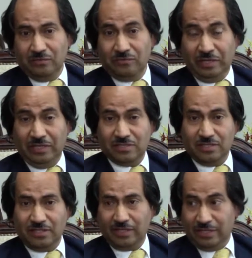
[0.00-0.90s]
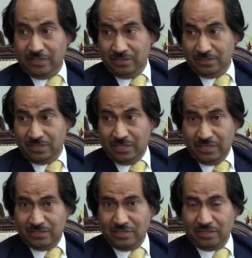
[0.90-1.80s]
friends and clients'
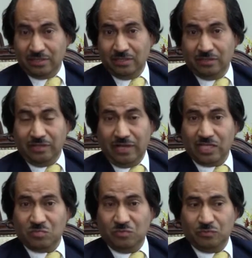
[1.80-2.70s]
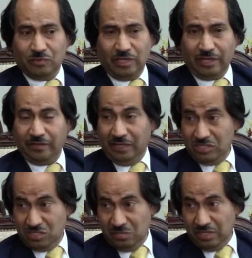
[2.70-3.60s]
eyes that they ask me for like an
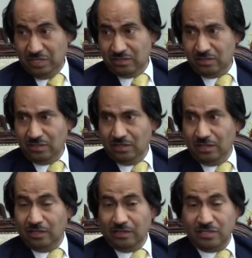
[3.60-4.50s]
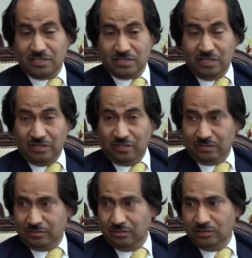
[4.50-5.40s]
estimate, and I just get their